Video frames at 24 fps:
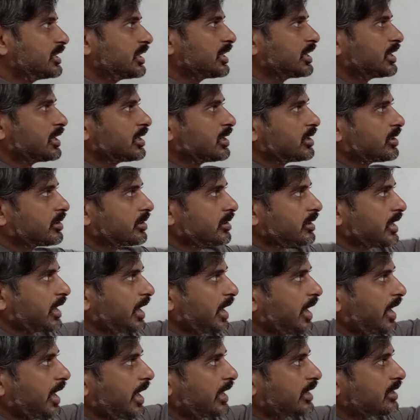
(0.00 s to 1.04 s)

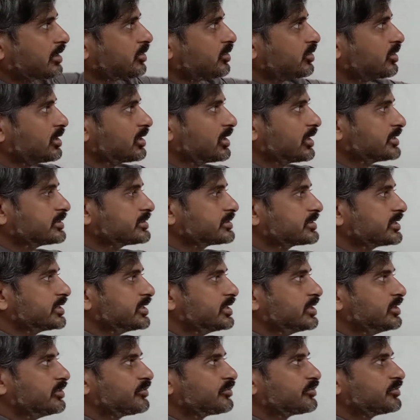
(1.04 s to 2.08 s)
and let's say
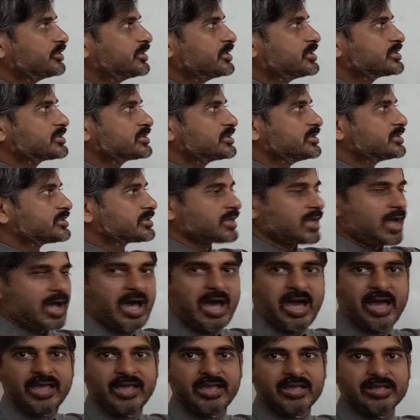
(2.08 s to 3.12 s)
if this is
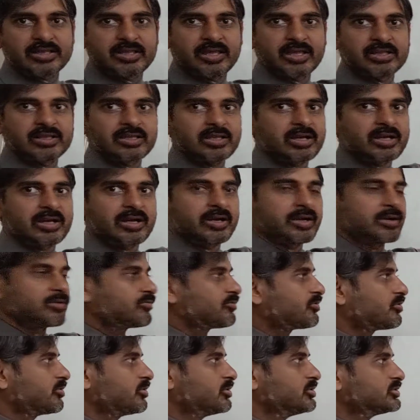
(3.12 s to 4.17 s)
high, then the current
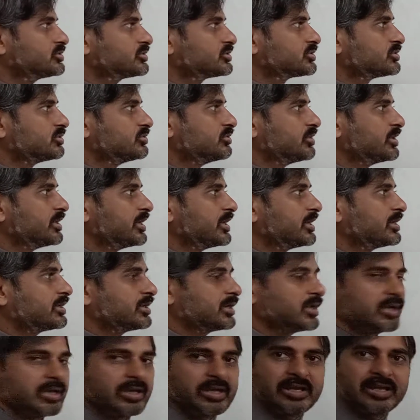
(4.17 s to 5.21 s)
flows through it.
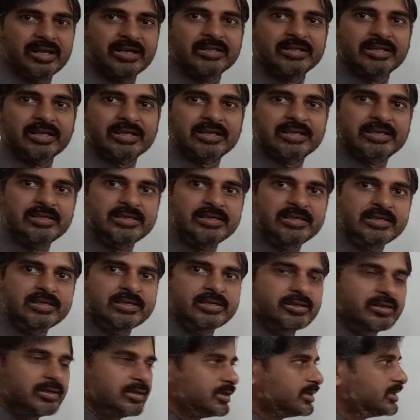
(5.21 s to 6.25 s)
The
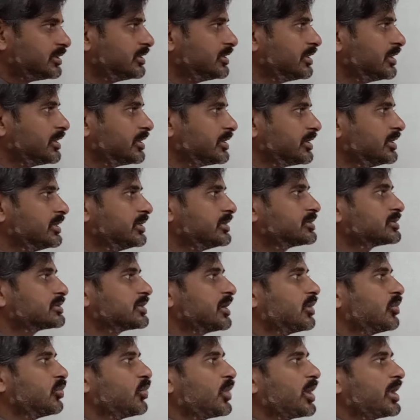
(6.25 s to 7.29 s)
key here is
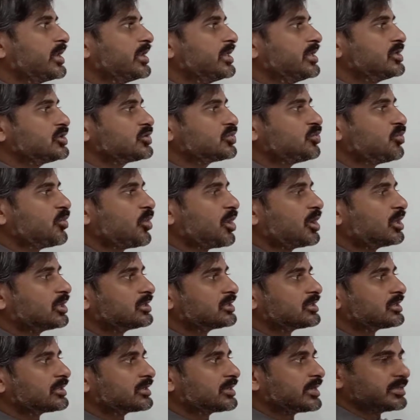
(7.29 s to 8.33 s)
a very
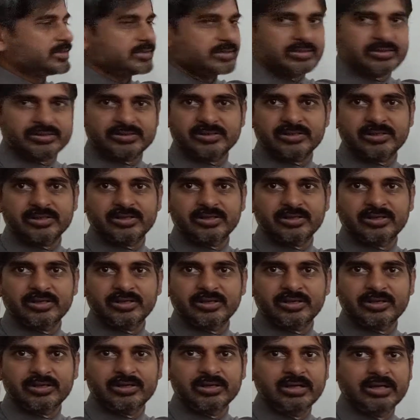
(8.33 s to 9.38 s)
small resistor
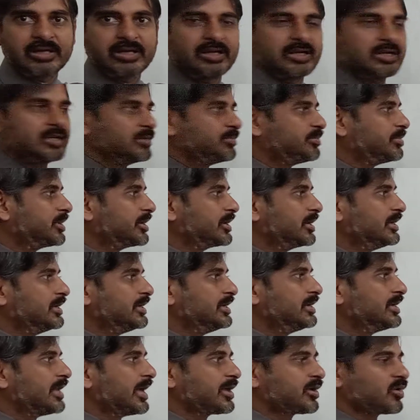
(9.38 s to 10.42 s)
here,
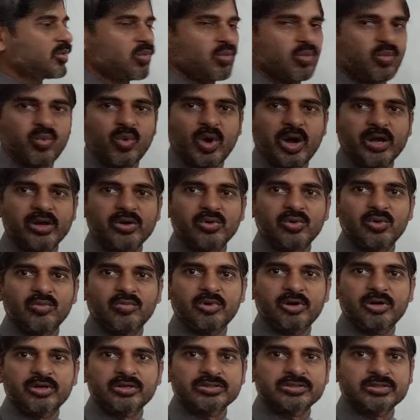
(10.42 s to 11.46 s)
typically like 1 ohm
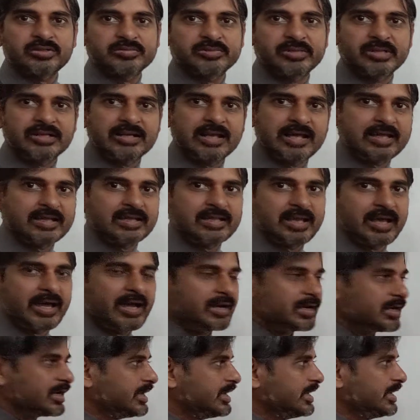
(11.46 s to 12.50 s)
or something like
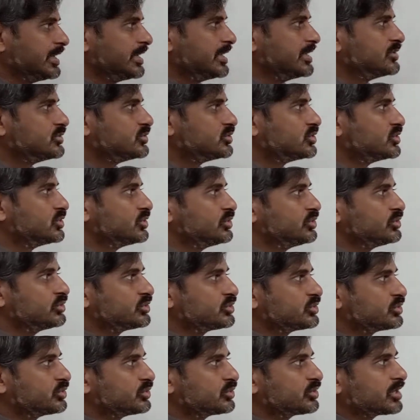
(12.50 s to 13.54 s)
that, is
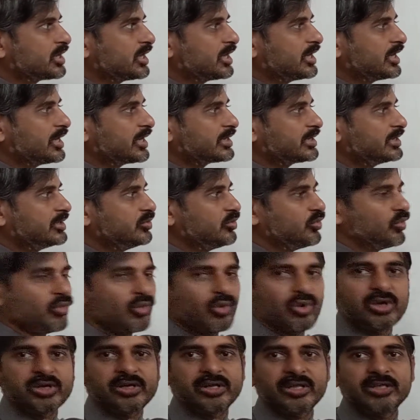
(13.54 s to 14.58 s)
used to collect the
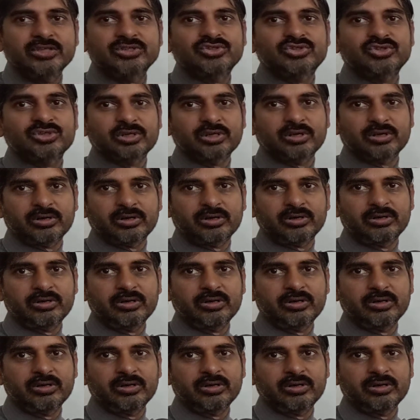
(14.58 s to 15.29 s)
voltage here,